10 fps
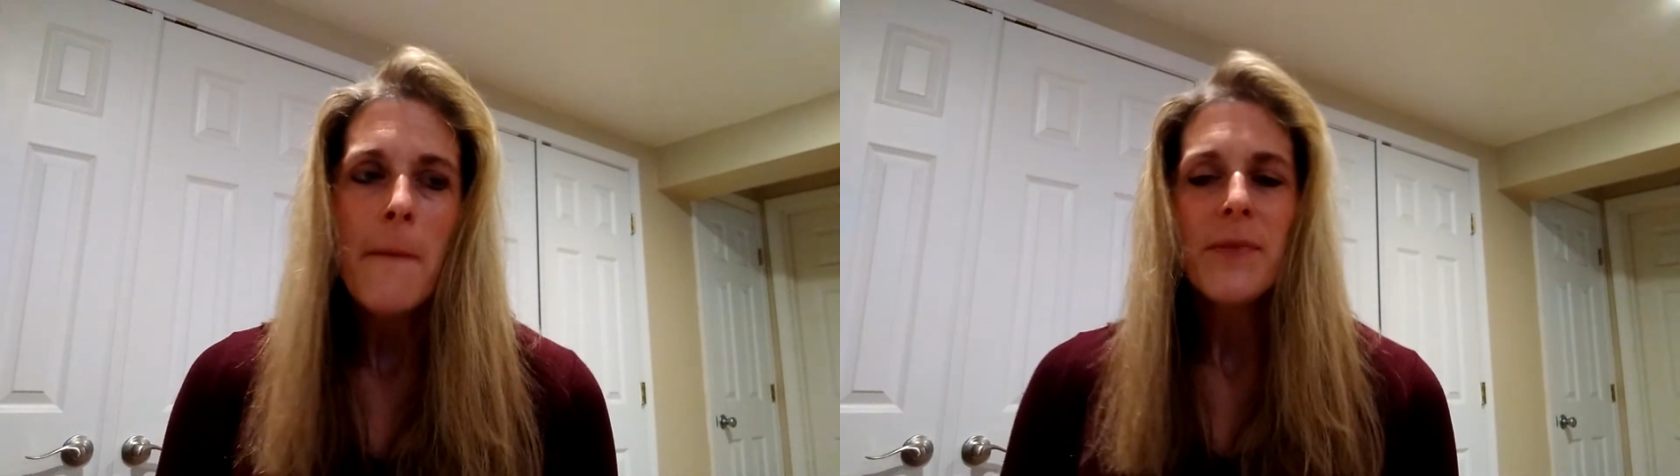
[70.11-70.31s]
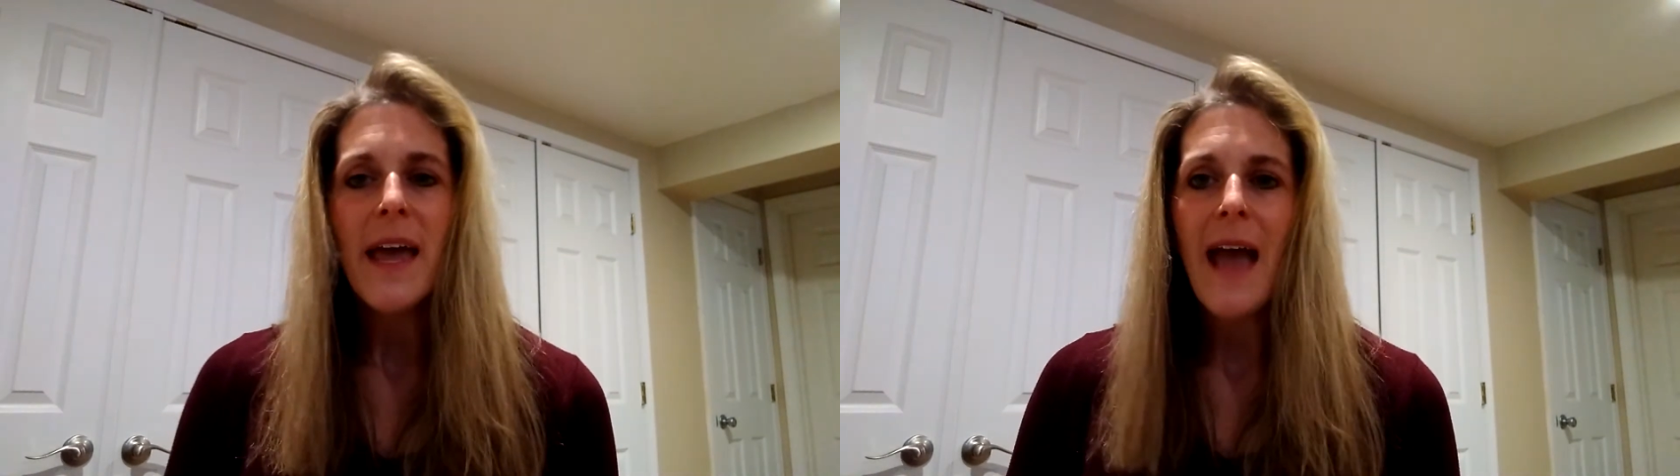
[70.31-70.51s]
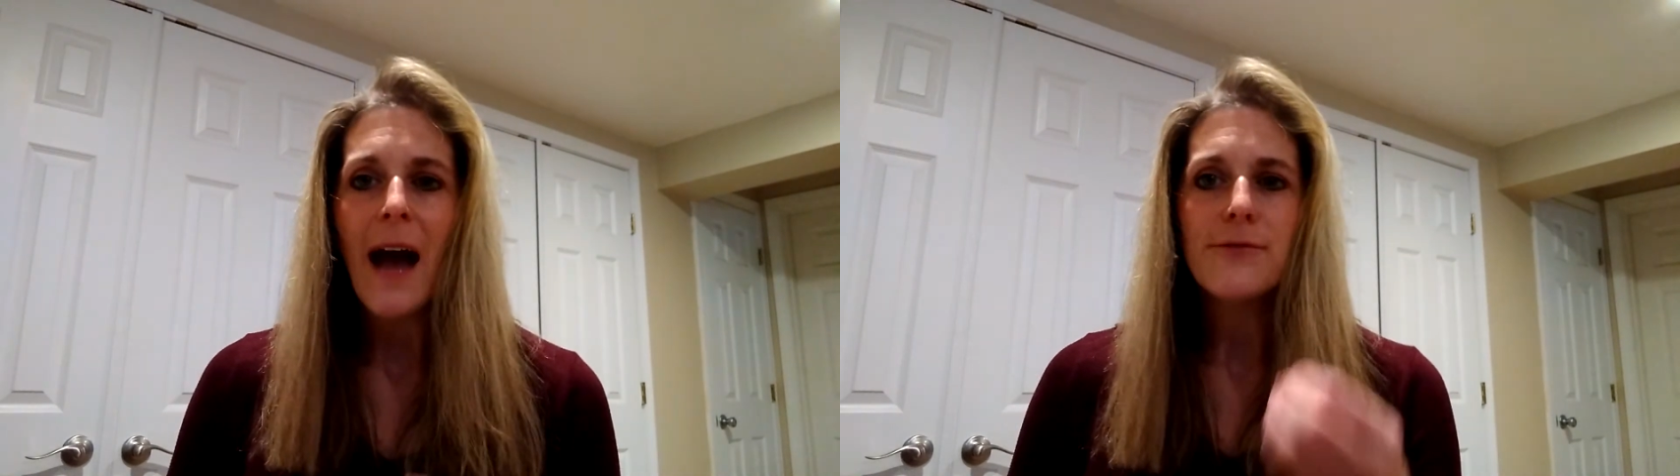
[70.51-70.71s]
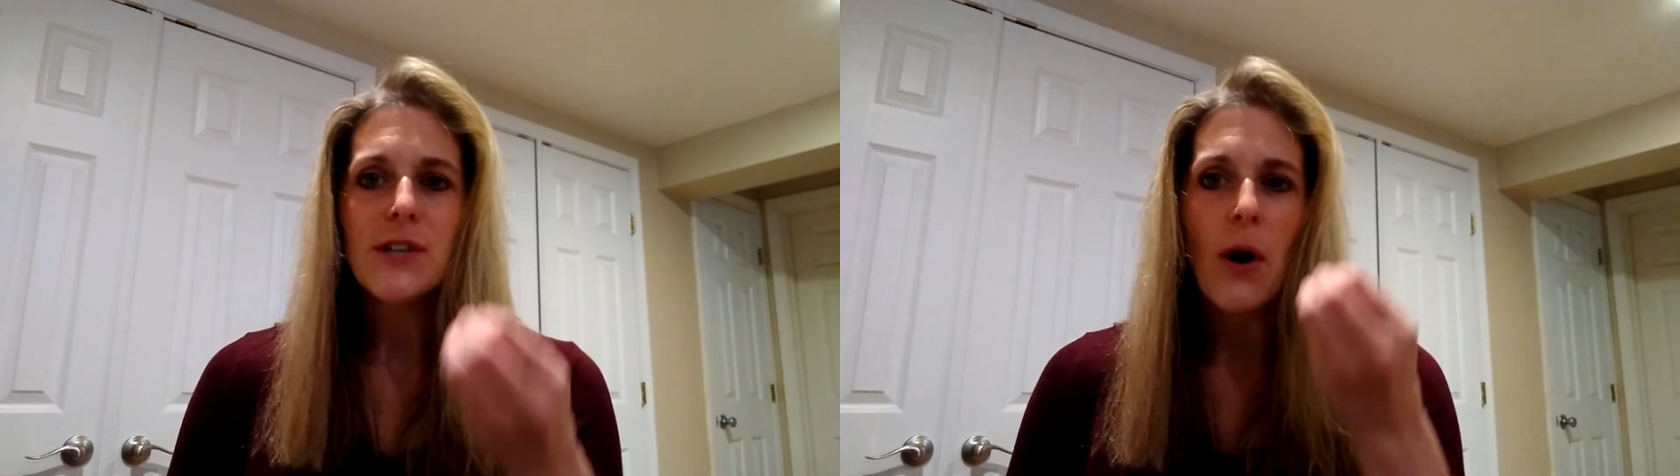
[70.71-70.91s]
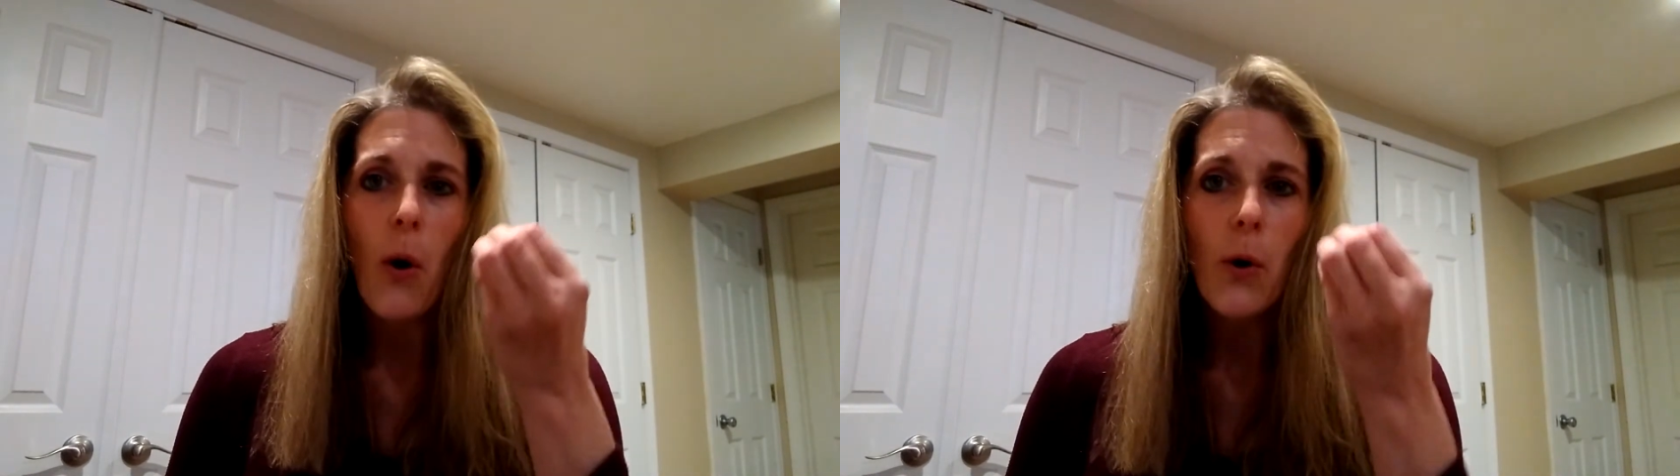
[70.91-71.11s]
They have
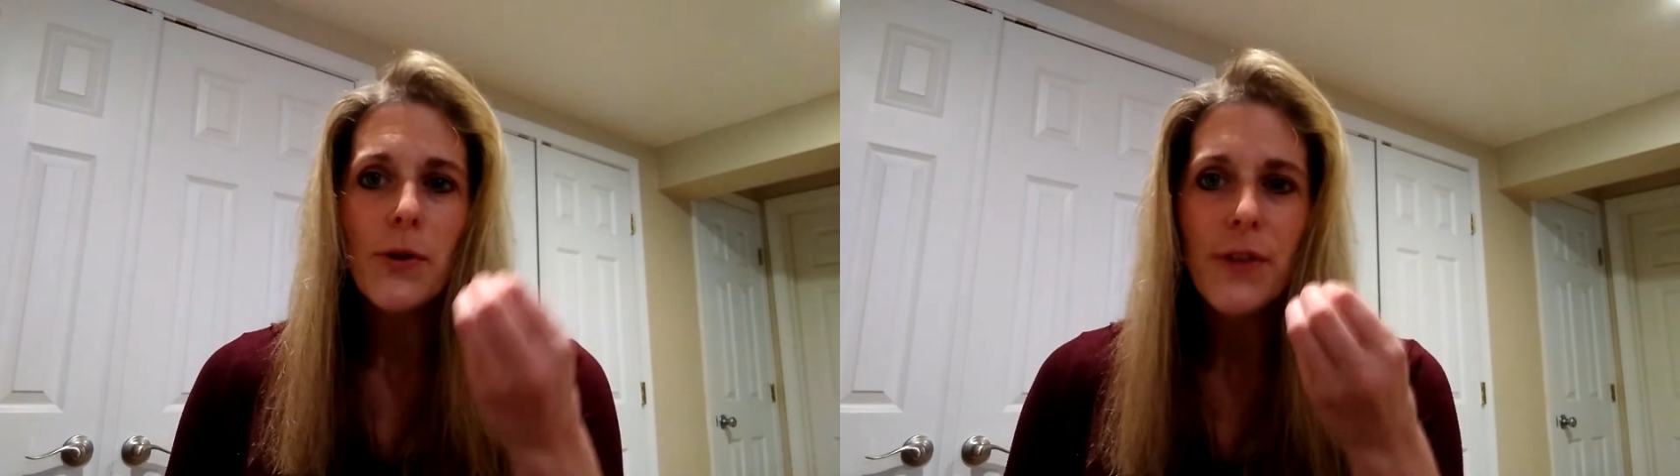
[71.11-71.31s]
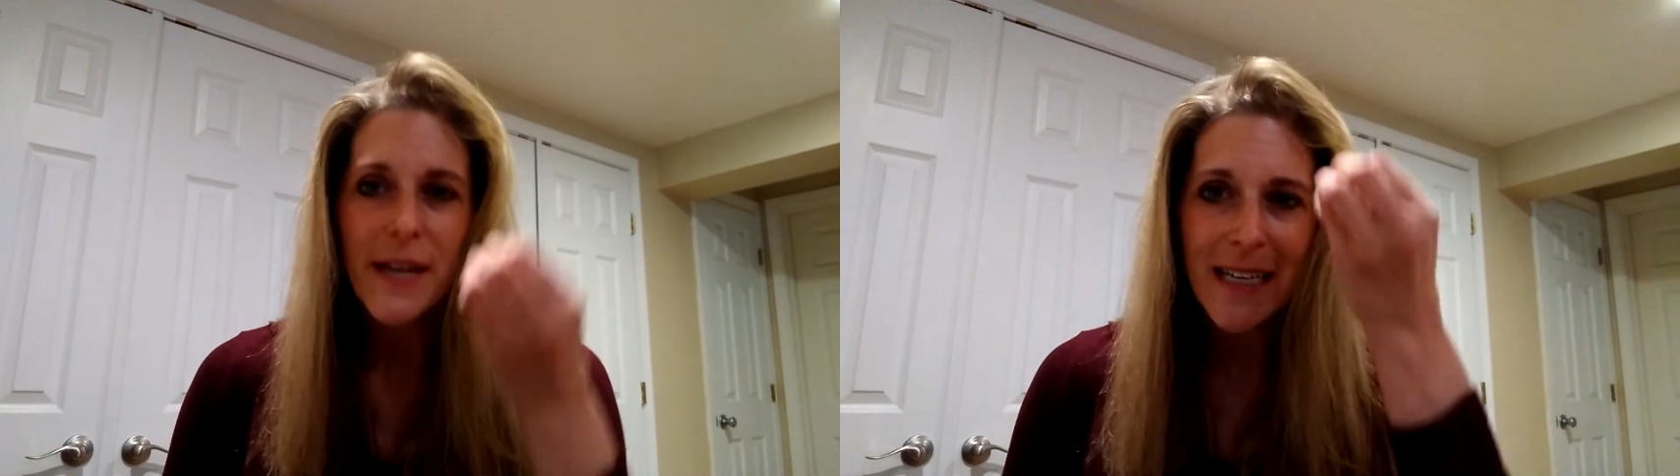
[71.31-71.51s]
to hold the